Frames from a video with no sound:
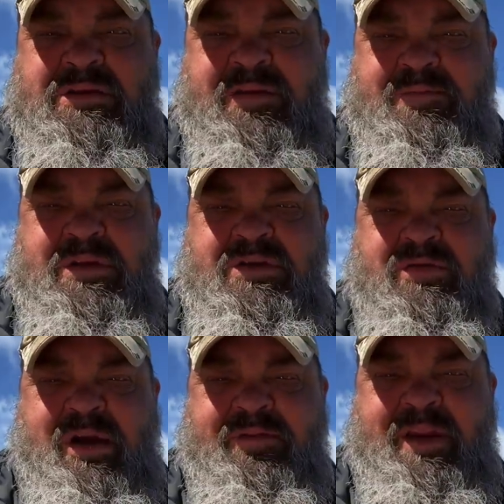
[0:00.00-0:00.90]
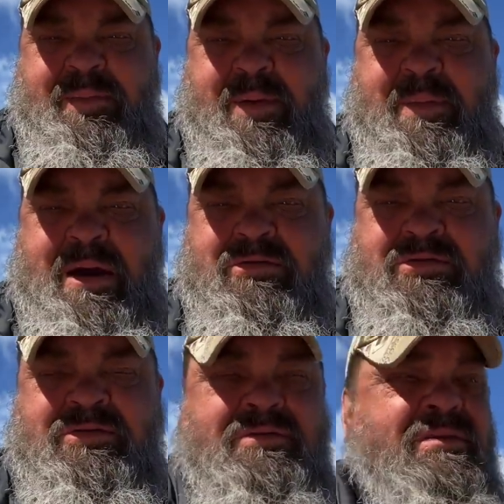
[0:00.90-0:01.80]
of me driving up a
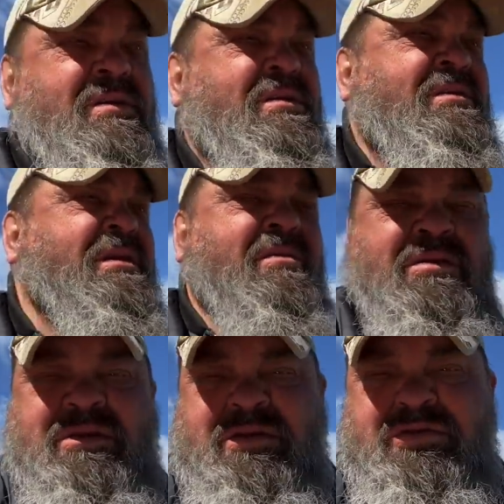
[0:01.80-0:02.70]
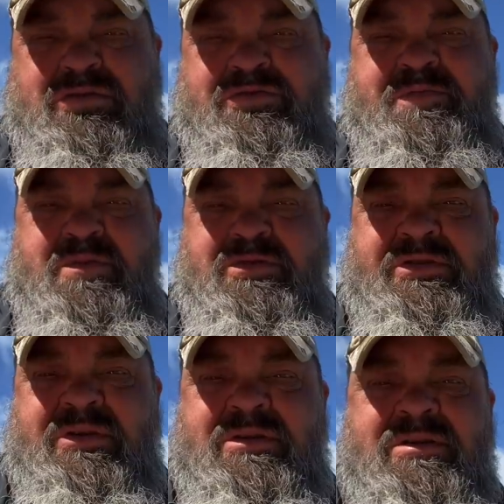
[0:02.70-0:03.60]
mountain. Now I did use
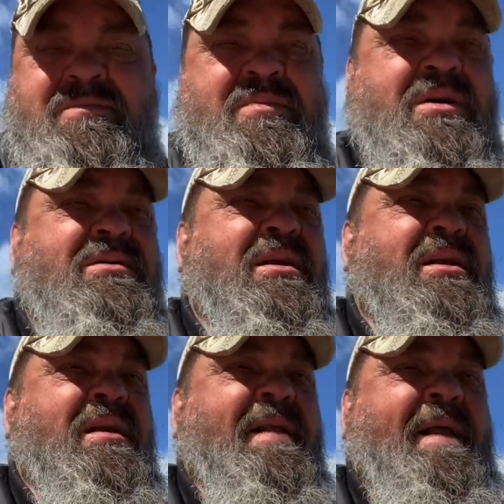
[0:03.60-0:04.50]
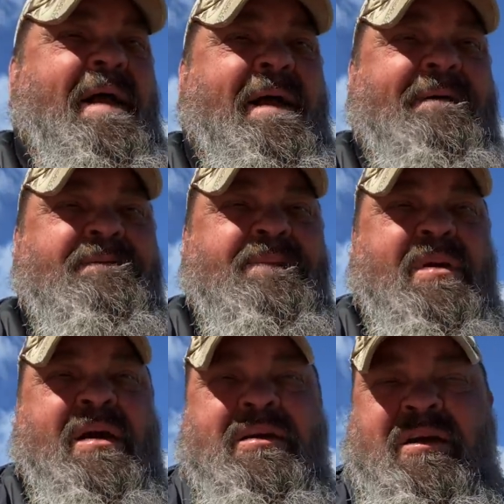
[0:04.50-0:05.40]
music, but
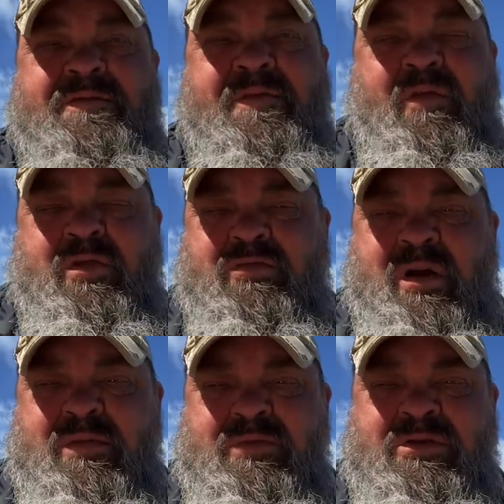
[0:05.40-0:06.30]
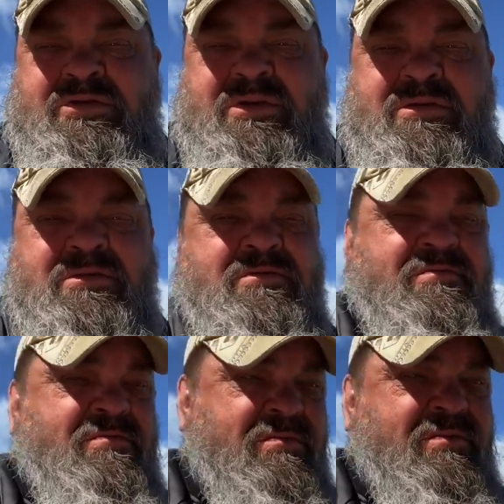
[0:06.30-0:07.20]
I got foreground music.
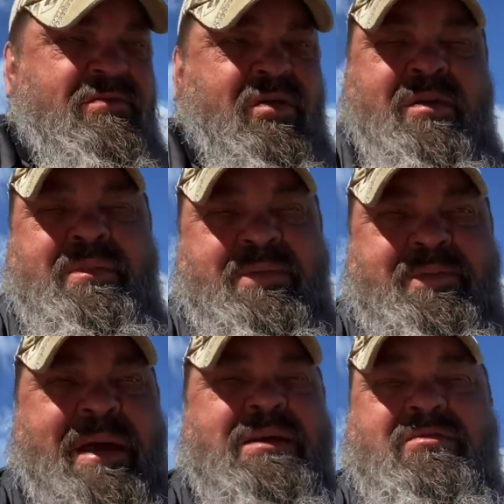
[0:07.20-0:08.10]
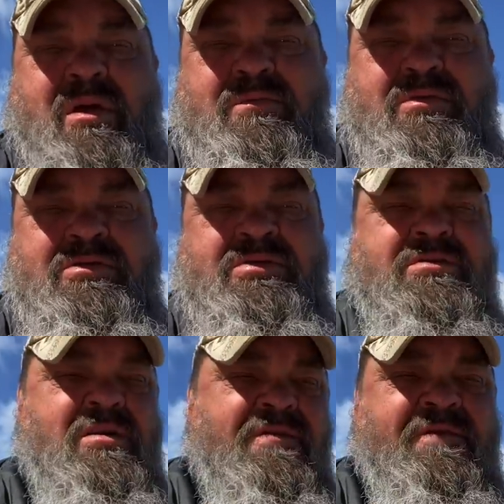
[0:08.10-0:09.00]
Or I mean background music,
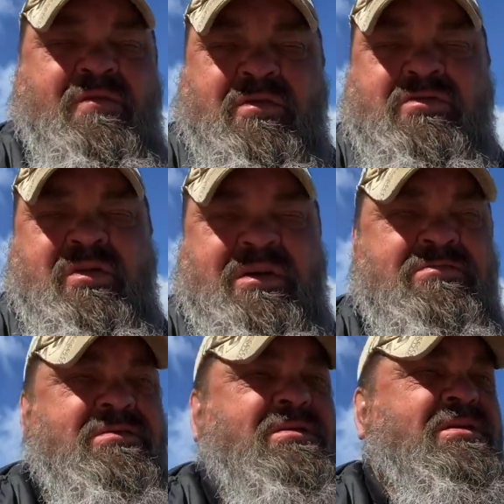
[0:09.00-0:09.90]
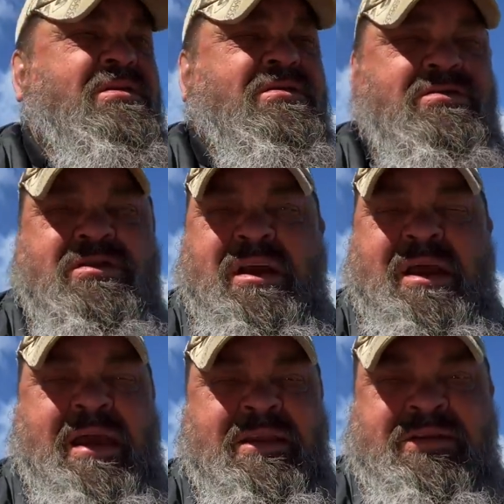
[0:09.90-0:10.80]
not foreground,
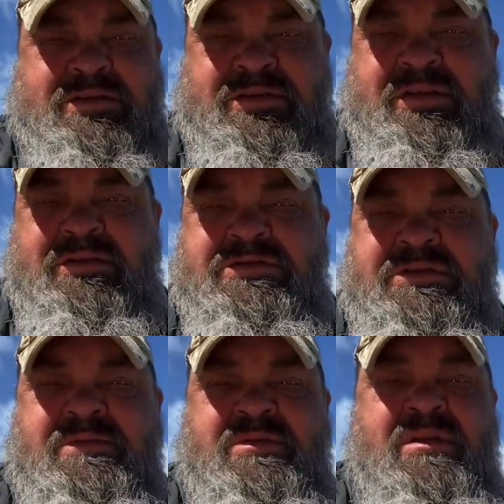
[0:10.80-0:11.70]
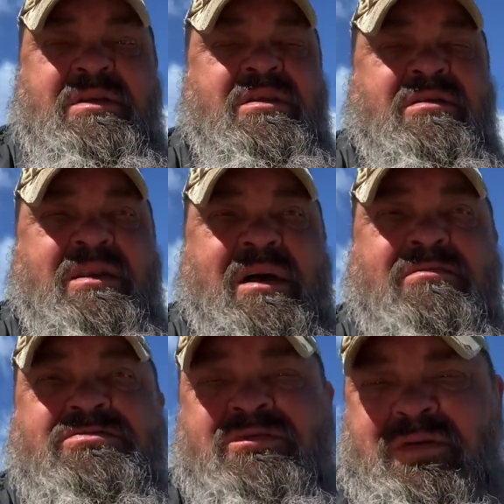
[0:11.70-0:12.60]
and it still seems a little
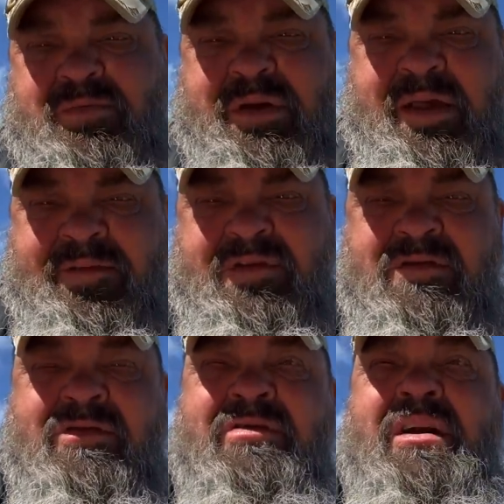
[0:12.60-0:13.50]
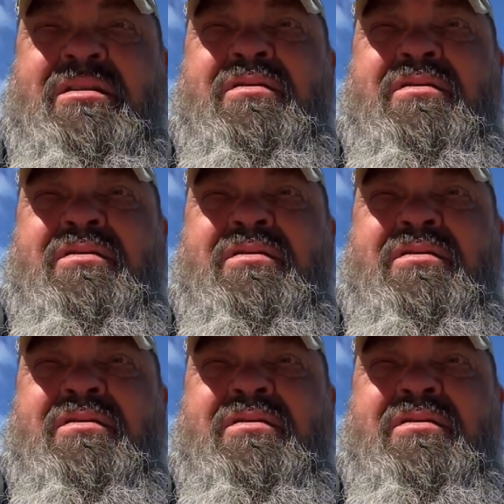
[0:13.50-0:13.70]
loud, so you might have to turn down